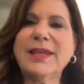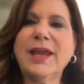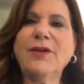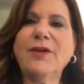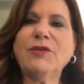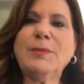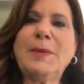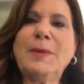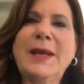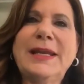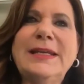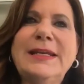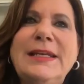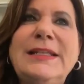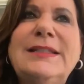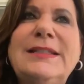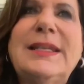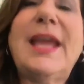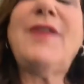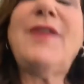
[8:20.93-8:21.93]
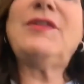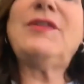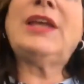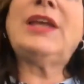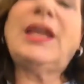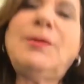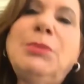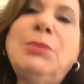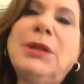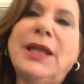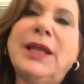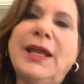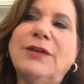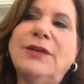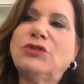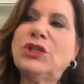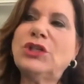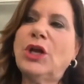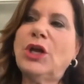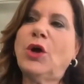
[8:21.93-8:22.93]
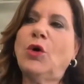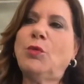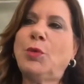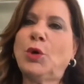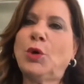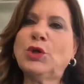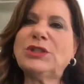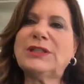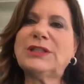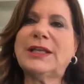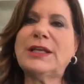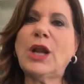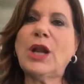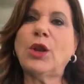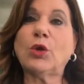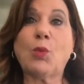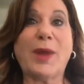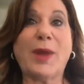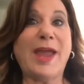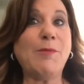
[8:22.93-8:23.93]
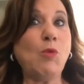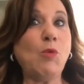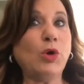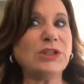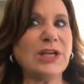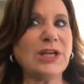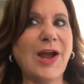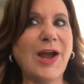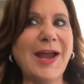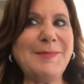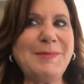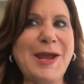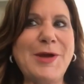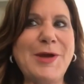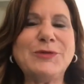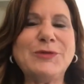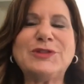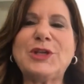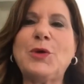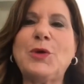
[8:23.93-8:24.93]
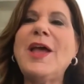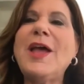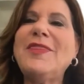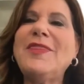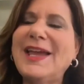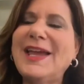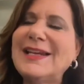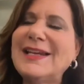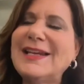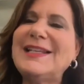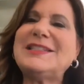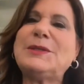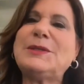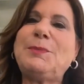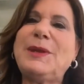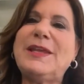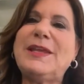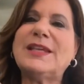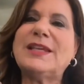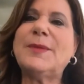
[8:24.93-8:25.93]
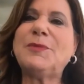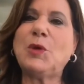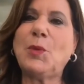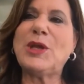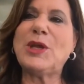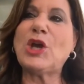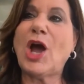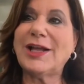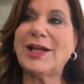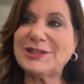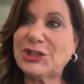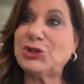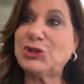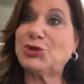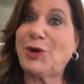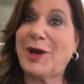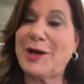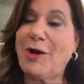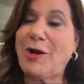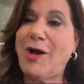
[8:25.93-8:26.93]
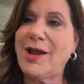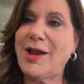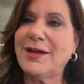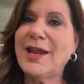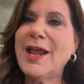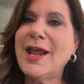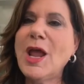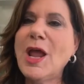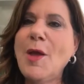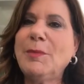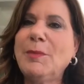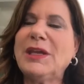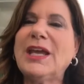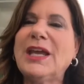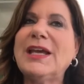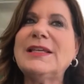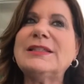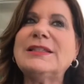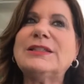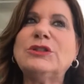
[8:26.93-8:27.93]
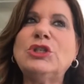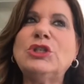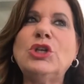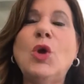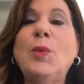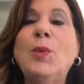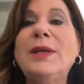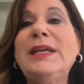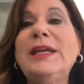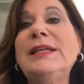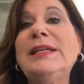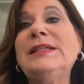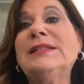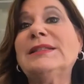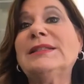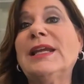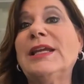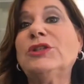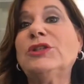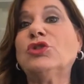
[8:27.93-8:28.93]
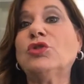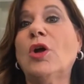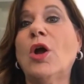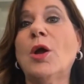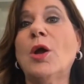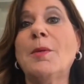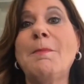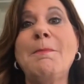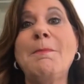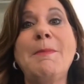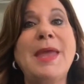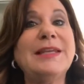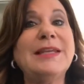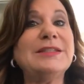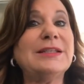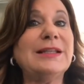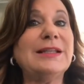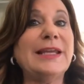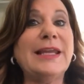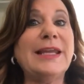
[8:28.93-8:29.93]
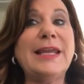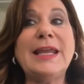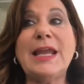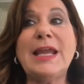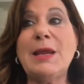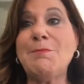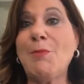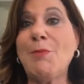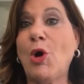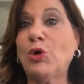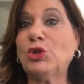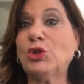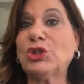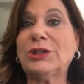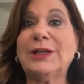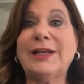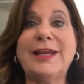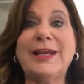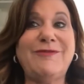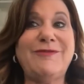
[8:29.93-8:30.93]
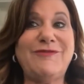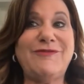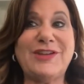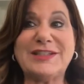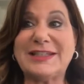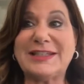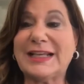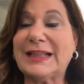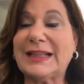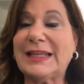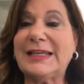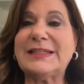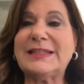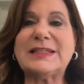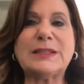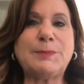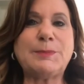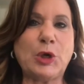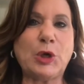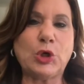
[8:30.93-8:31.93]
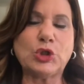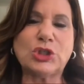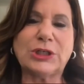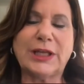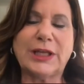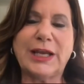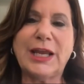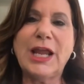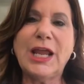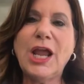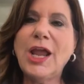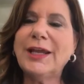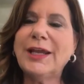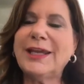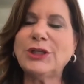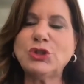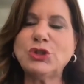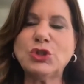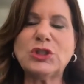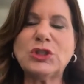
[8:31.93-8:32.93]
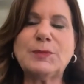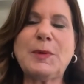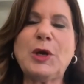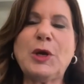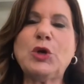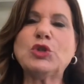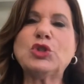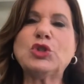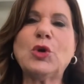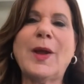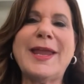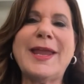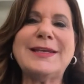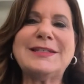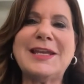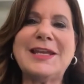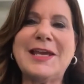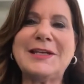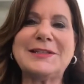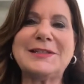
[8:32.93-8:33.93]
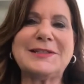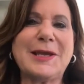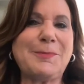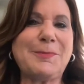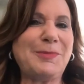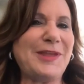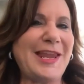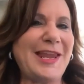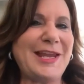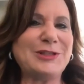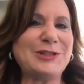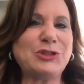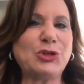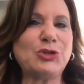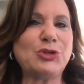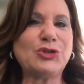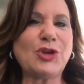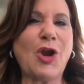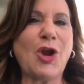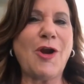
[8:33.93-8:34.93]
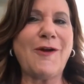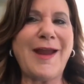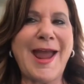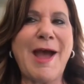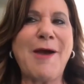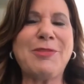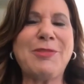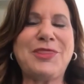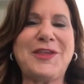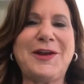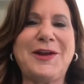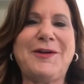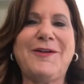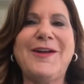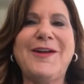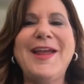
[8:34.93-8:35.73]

everybody needs to have a game plan. Personally, we have more time now, so that needs to be something we concentrate on, because, we need to stay strong mentally, emotionally, physically, spiritually. Get your spiritual antennas up. The answers are out there.